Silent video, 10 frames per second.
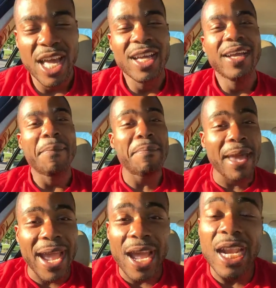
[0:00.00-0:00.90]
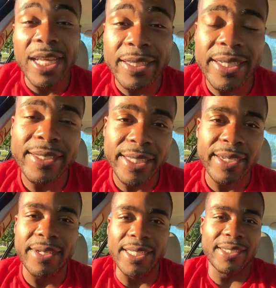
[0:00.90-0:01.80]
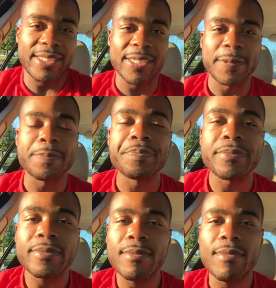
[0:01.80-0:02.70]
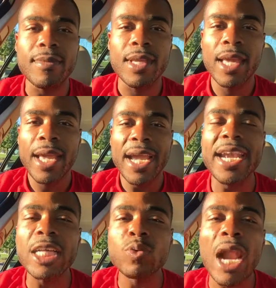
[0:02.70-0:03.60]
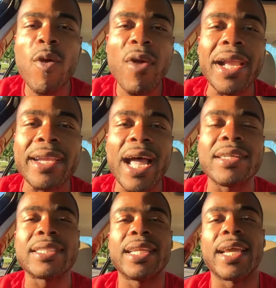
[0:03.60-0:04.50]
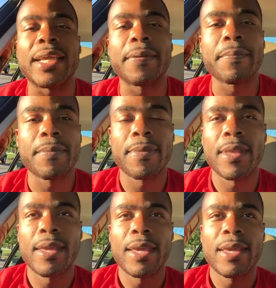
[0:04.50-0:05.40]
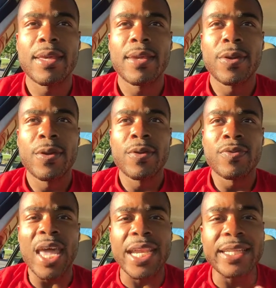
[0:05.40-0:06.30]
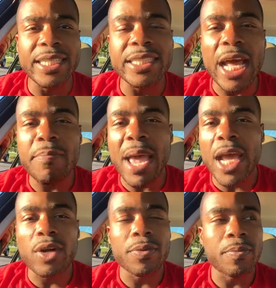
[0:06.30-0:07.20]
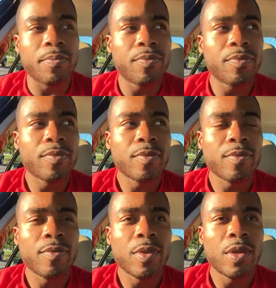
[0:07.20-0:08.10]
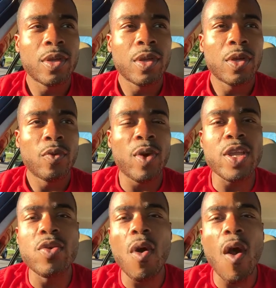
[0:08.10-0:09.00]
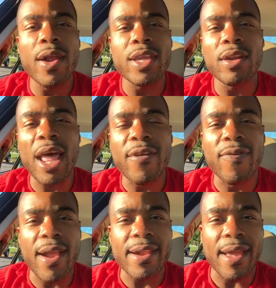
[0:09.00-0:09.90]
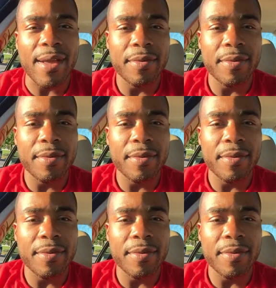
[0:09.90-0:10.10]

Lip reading: Man, listen, it's serious. And that's what I recognize today. That it does not matter where you are in your life right now.